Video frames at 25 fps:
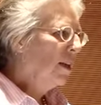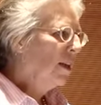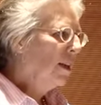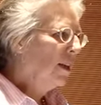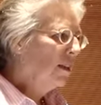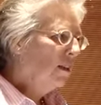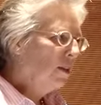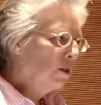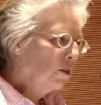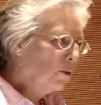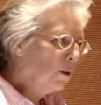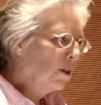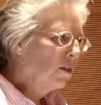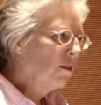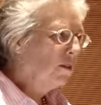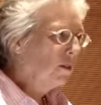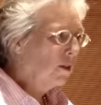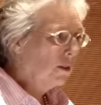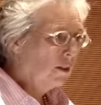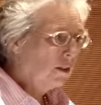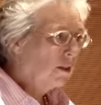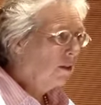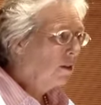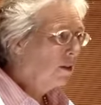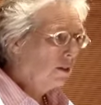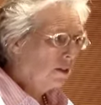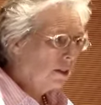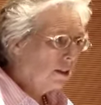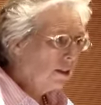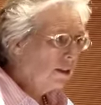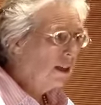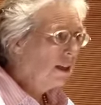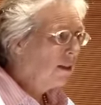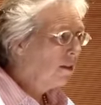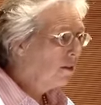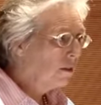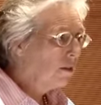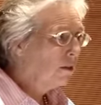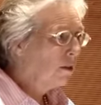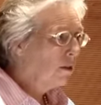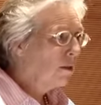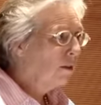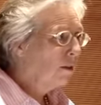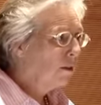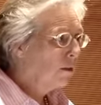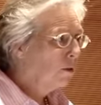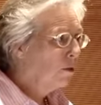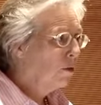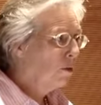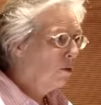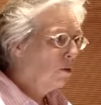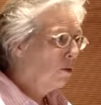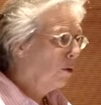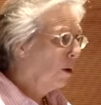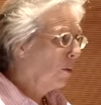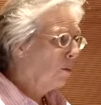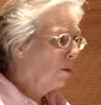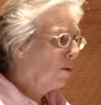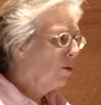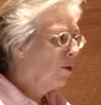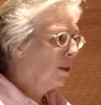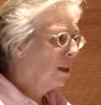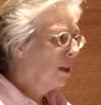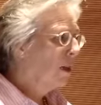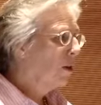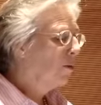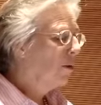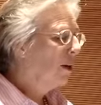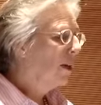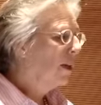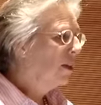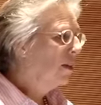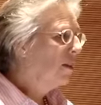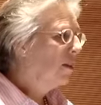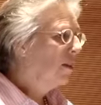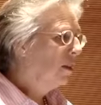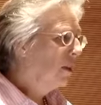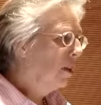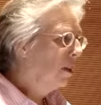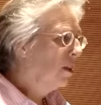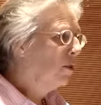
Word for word: And it was, uh, yes, you, you are perfectly right, it,